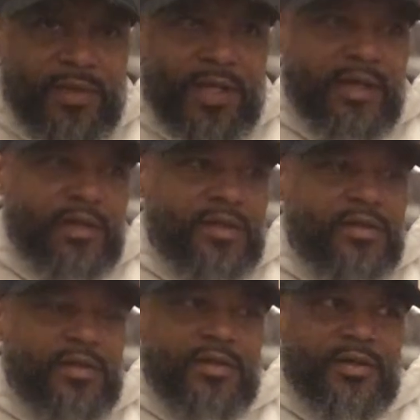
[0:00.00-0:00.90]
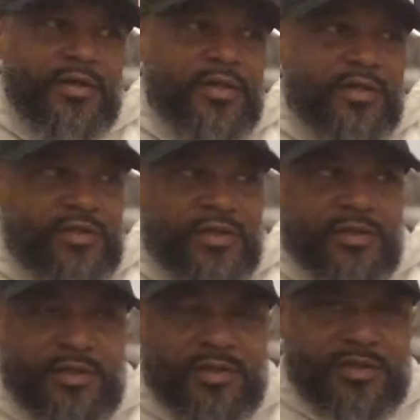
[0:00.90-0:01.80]
man, it's
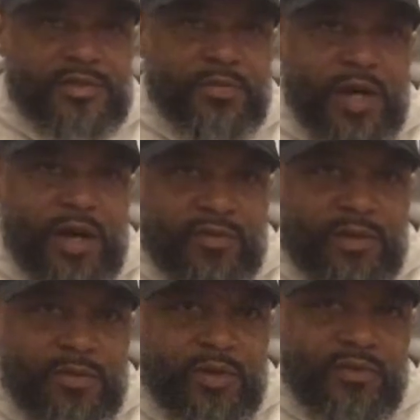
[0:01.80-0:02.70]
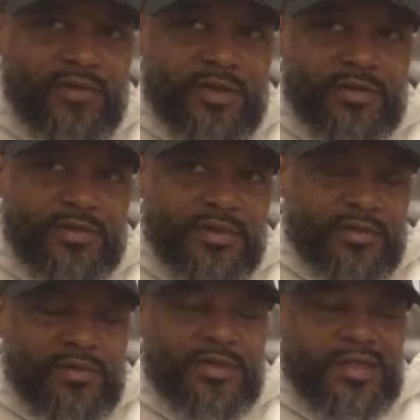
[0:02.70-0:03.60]
inspiring and motivating. So
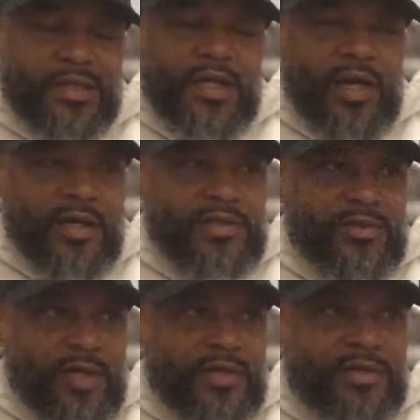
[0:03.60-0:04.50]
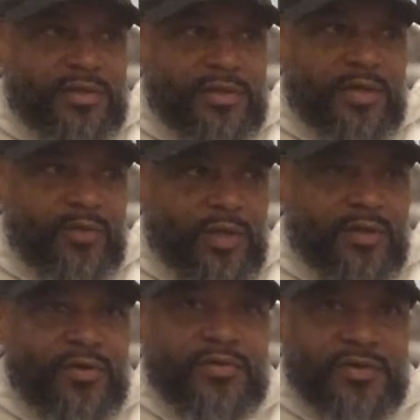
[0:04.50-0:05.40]
I guess you have to say one of
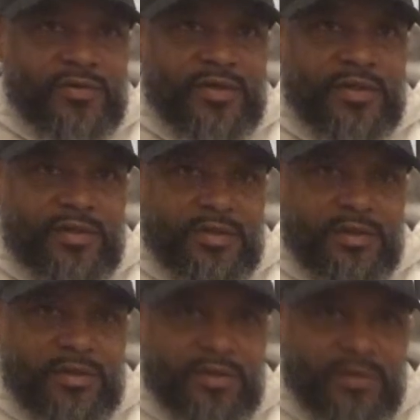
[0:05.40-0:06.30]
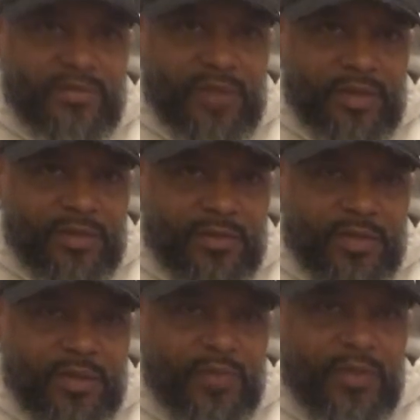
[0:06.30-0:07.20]
those three. If I had to
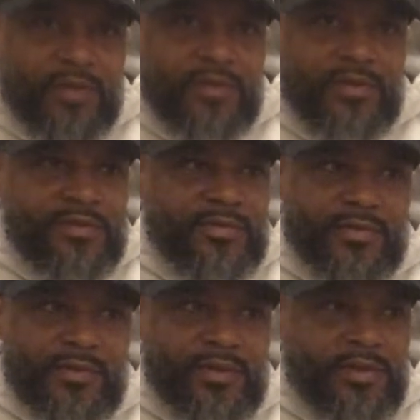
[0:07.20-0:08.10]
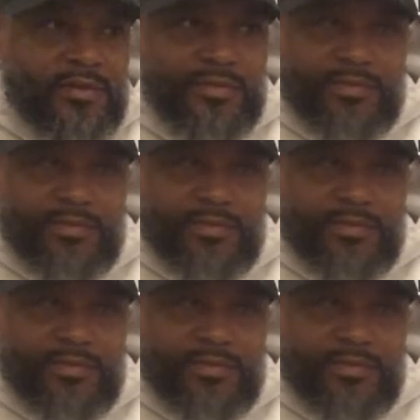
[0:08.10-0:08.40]
pick one, you know,